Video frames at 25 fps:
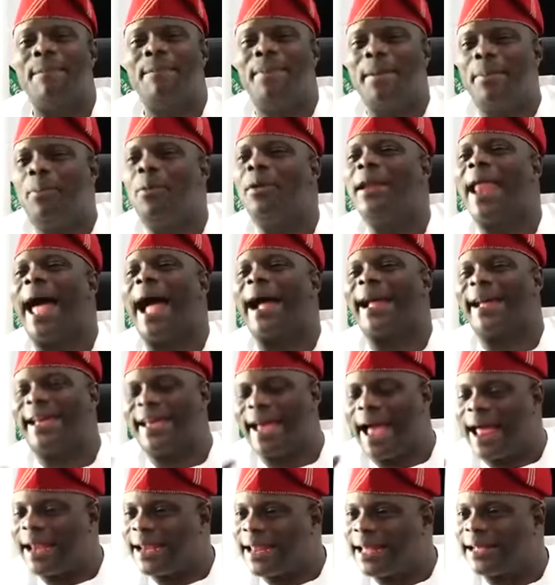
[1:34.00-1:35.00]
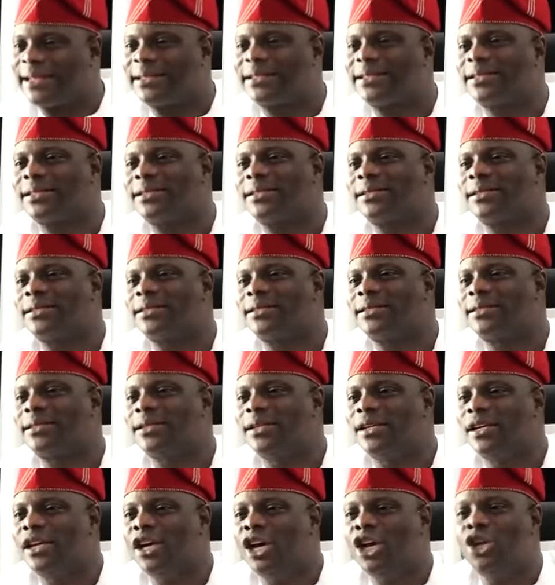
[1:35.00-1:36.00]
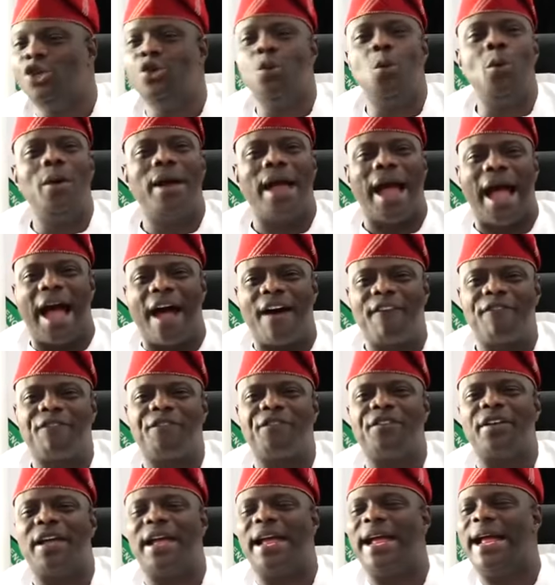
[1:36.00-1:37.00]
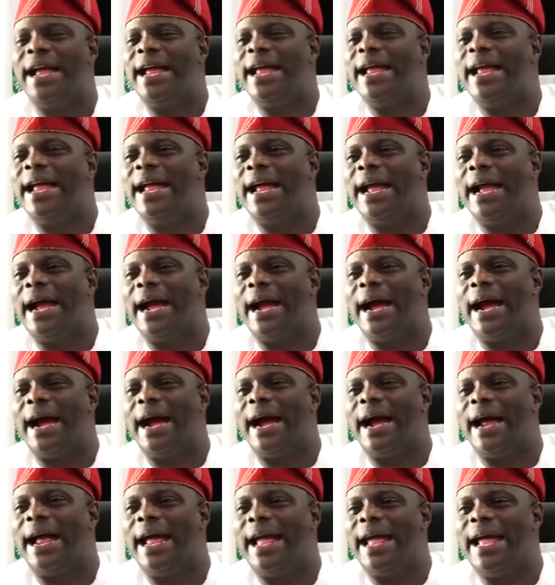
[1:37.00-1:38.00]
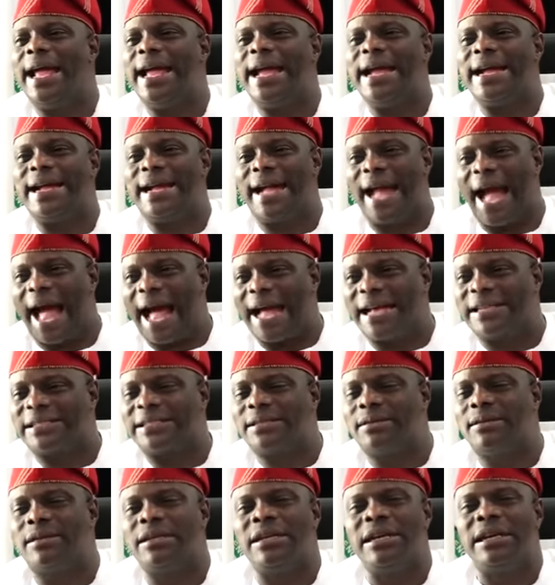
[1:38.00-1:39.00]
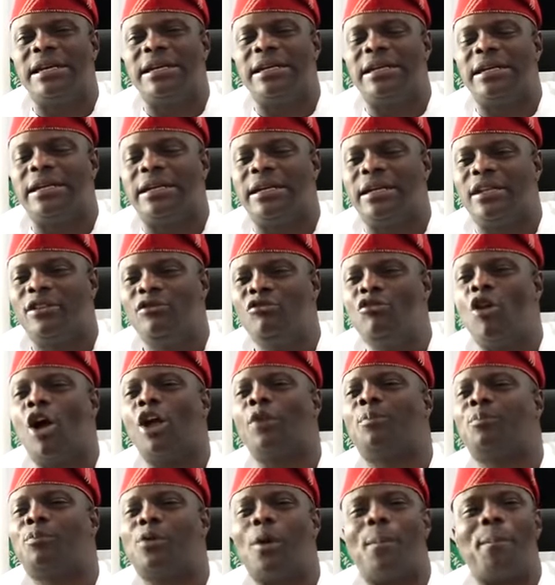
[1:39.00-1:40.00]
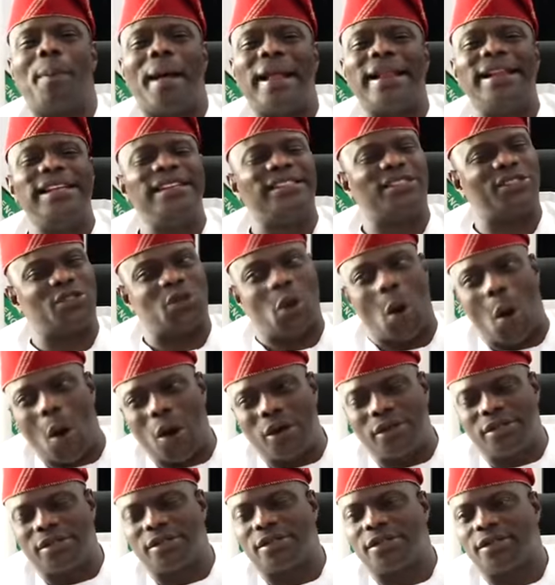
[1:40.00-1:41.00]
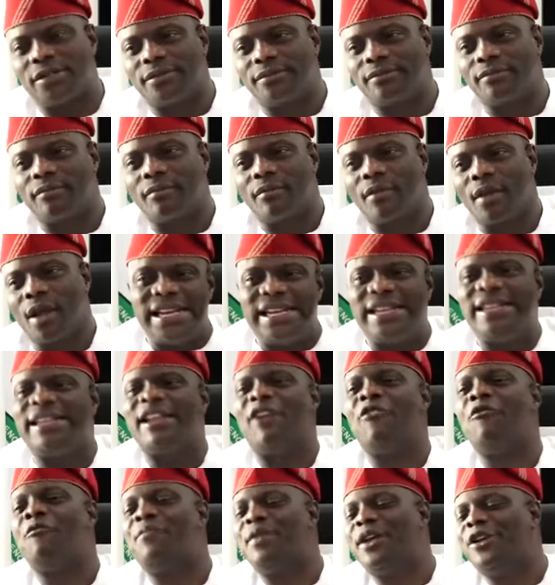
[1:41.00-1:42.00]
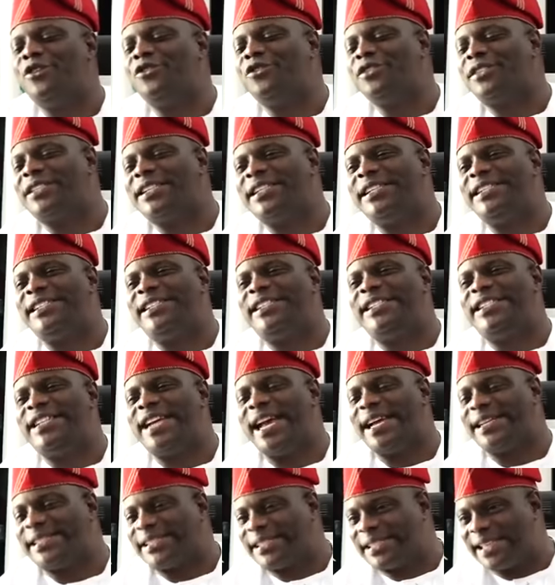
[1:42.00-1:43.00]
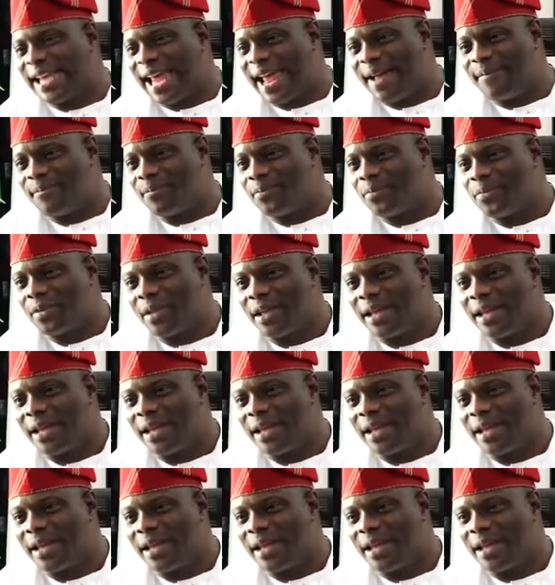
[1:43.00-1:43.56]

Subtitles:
People are careless. You will have a gas not properly stored. They will be using GSM